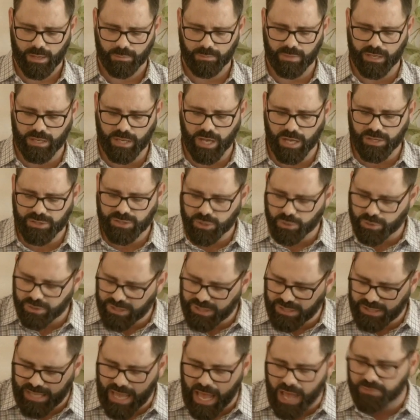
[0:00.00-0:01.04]
Because your
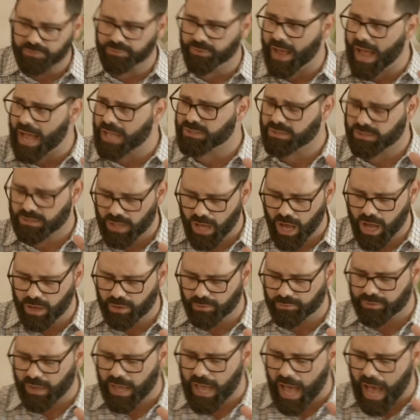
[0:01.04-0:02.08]
steadfast
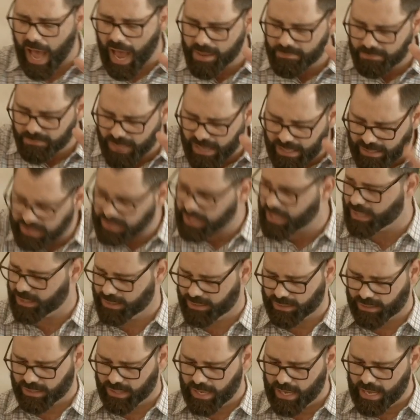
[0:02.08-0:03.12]
love, I miss
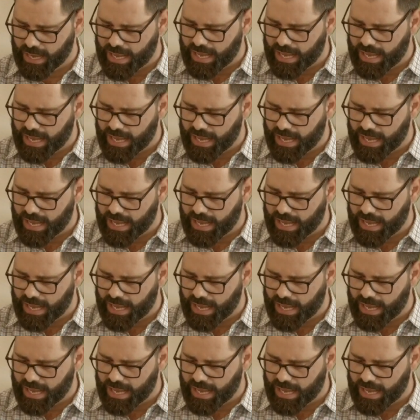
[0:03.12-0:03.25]
it.